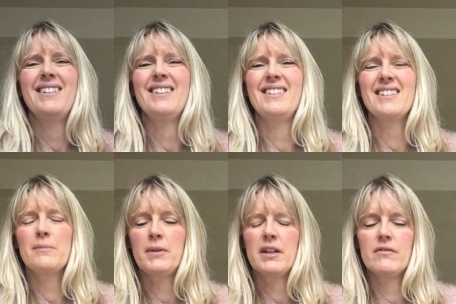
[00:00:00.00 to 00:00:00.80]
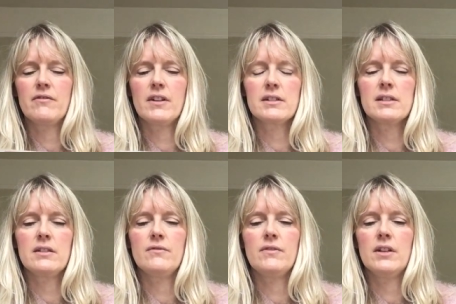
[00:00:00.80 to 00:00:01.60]
I know, that's a bit confluxed
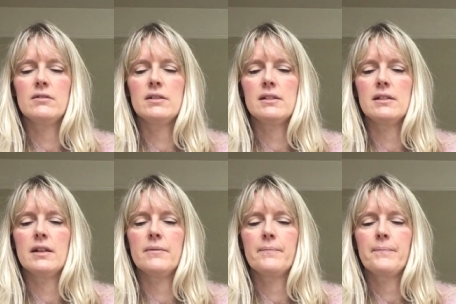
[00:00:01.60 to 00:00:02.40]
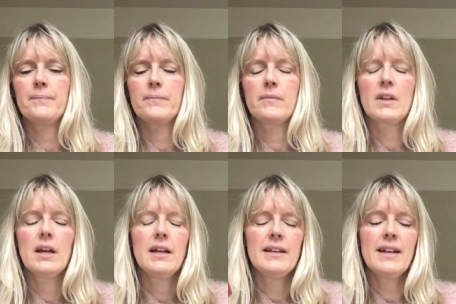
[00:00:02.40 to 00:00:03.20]
and confused, isn't it?
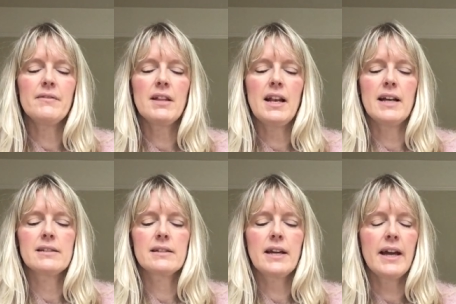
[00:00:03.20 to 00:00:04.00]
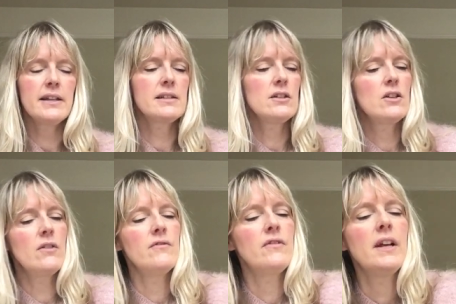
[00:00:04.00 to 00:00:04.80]
Nevertheless, chaos and
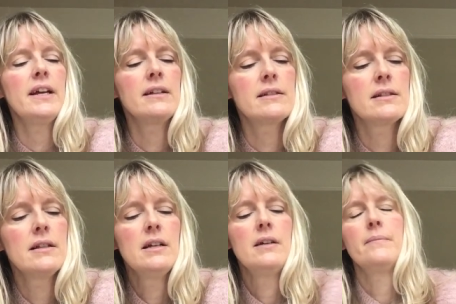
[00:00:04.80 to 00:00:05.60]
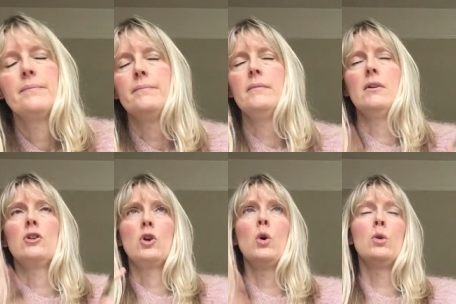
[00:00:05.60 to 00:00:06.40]
conflict
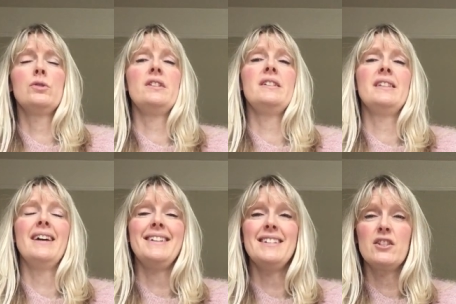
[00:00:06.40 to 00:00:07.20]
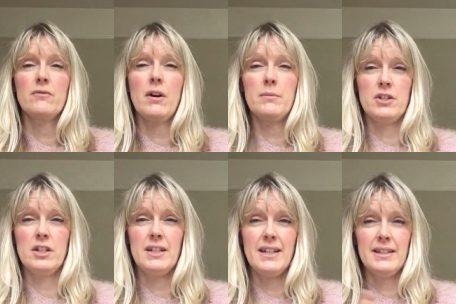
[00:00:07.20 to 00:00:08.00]
causes an
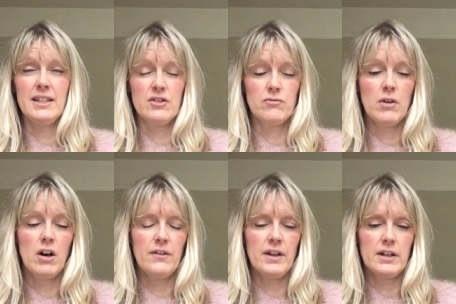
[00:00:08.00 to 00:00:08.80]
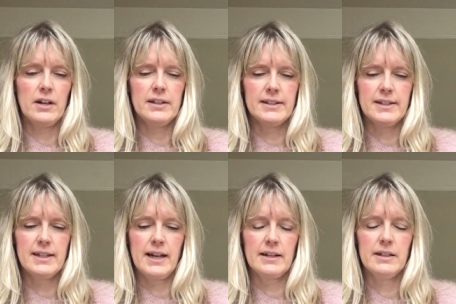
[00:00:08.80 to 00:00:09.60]
interruption in this rather kind of
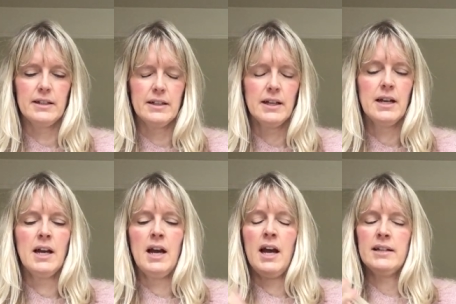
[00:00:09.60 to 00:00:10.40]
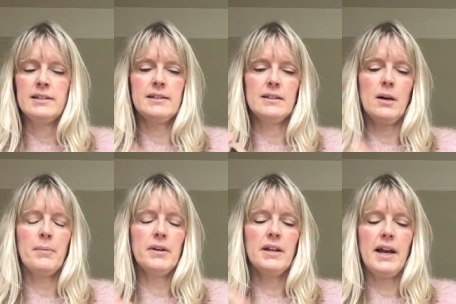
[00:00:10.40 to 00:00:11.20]
stagnant,
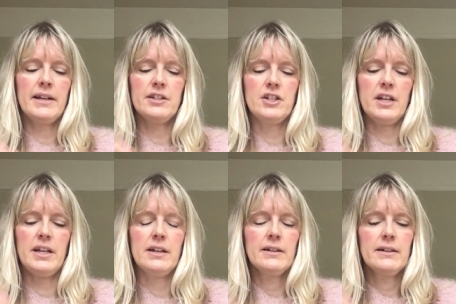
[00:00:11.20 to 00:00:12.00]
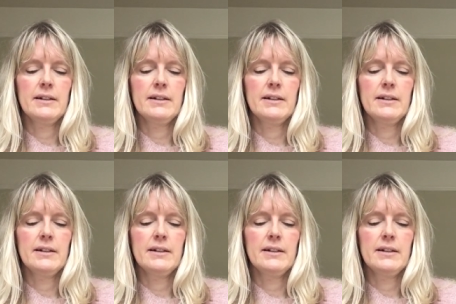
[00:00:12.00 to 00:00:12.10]
stubborn energy.